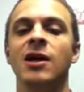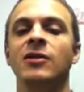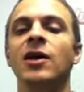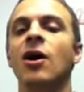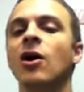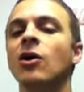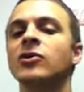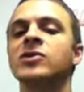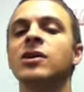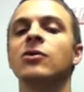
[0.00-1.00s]
They are
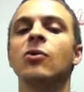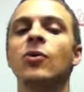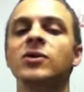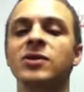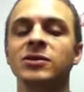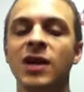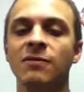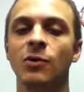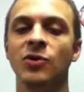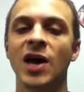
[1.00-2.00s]
still going to
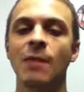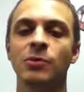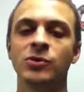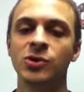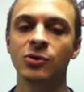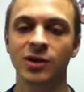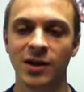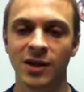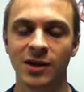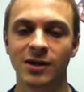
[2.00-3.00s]
leave you with the
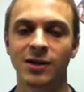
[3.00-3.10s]
opportunity